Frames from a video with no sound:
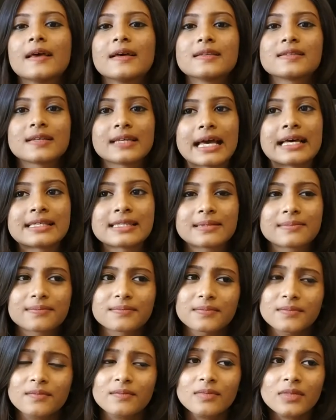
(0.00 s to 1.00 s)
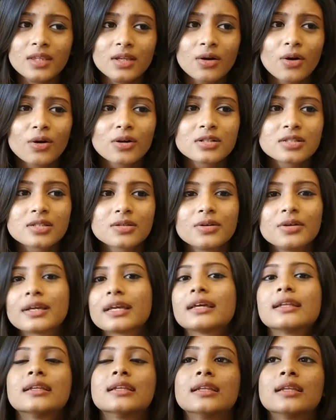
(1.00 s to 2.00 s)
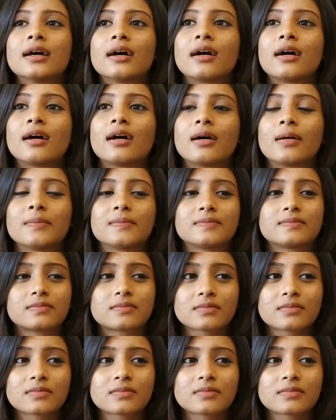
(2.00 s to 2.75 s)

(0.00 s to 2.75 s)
So yes. Also, you can go